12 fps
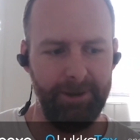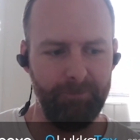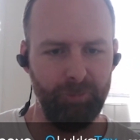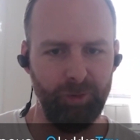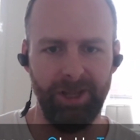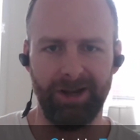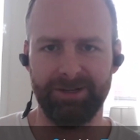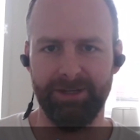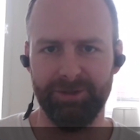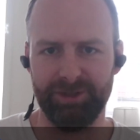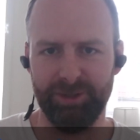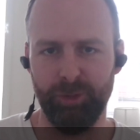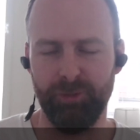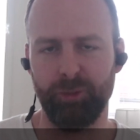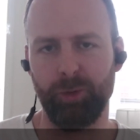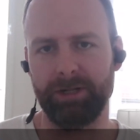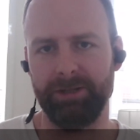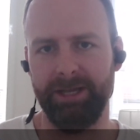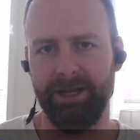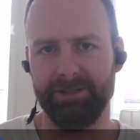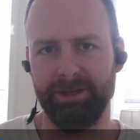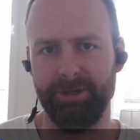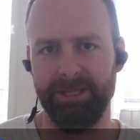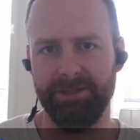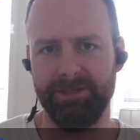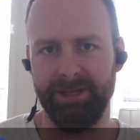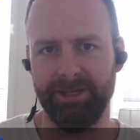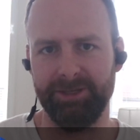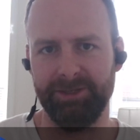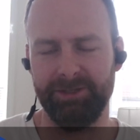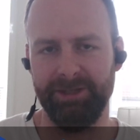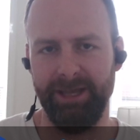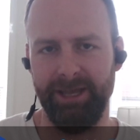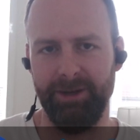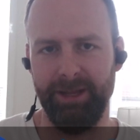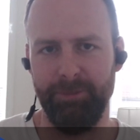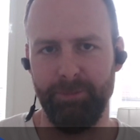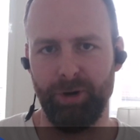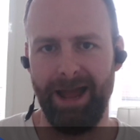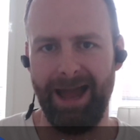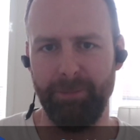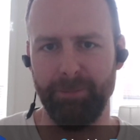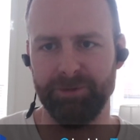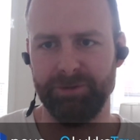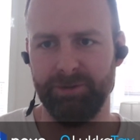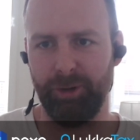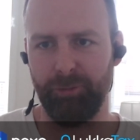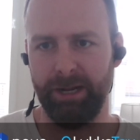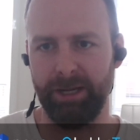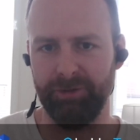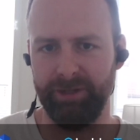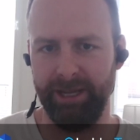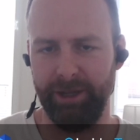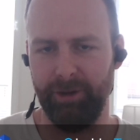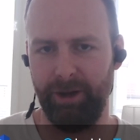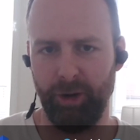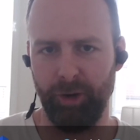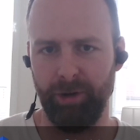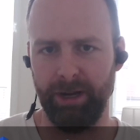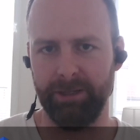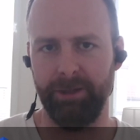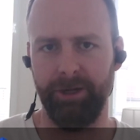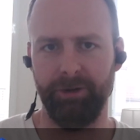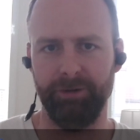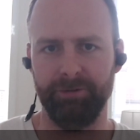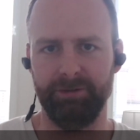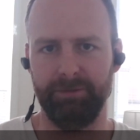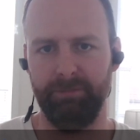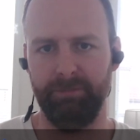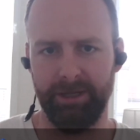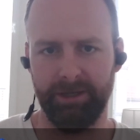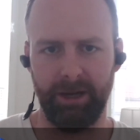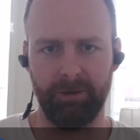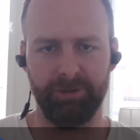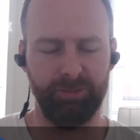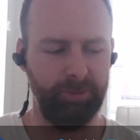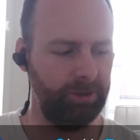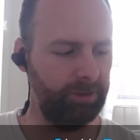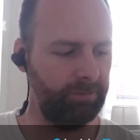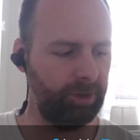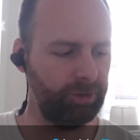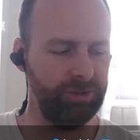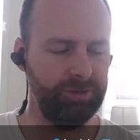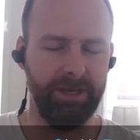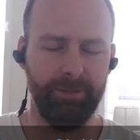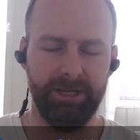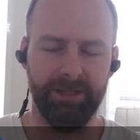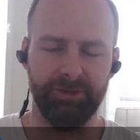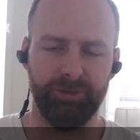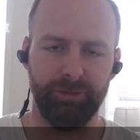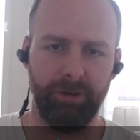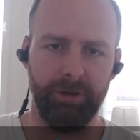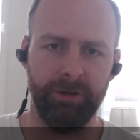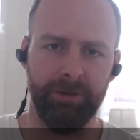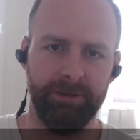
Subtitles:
reluctance to move quickly on some of these things, and perhaps our regulators and congressmen are too timid in this regard.